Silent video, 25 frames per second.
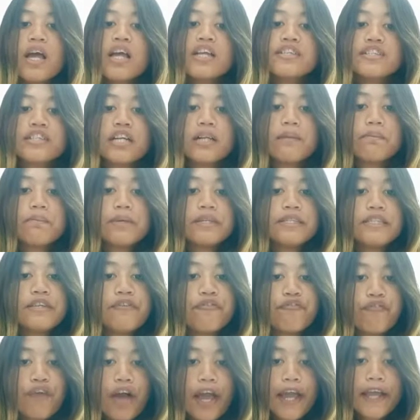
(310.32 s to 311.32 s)
shall be
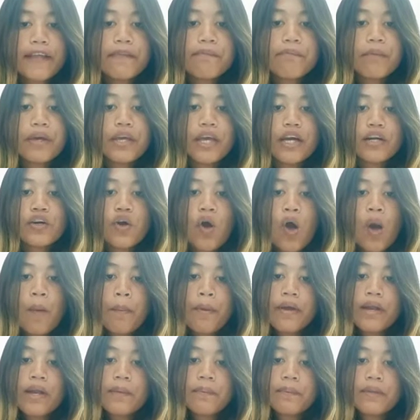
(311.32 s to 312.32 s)
defined by a
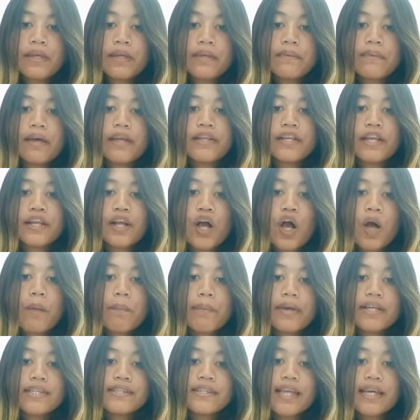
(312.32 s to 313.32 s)
cooperative and an
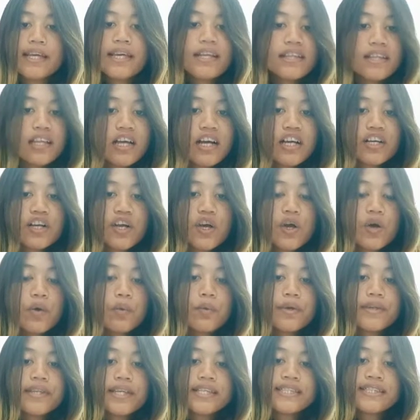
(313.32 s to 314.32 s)
open dialogue
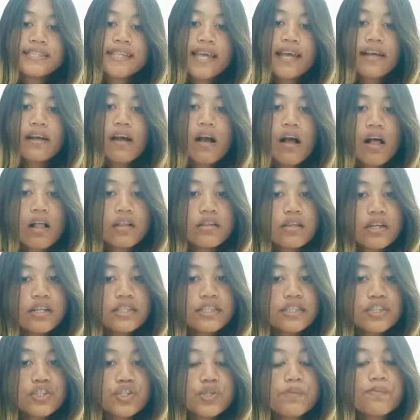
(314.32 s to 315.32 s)
with the
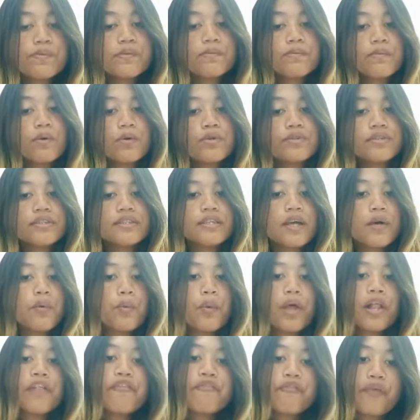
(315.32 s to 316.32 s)
stakeholders to promote the
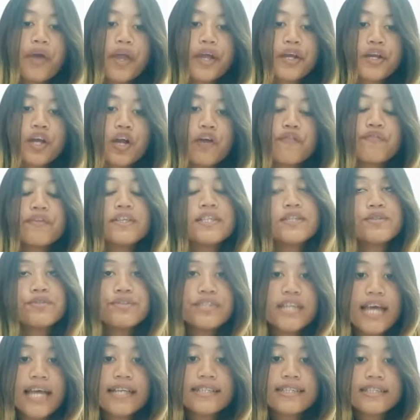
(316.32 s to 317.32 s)
welfare of the
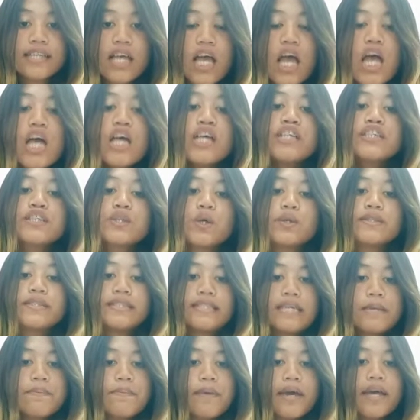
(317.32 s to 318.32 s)
students. So
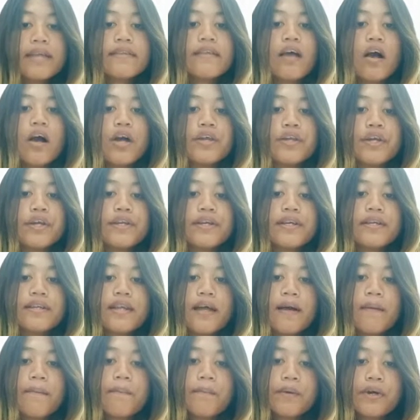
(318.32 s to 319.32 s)
BTLED Order
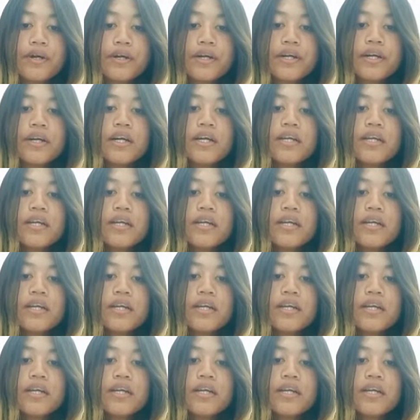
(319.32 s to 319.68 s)
Number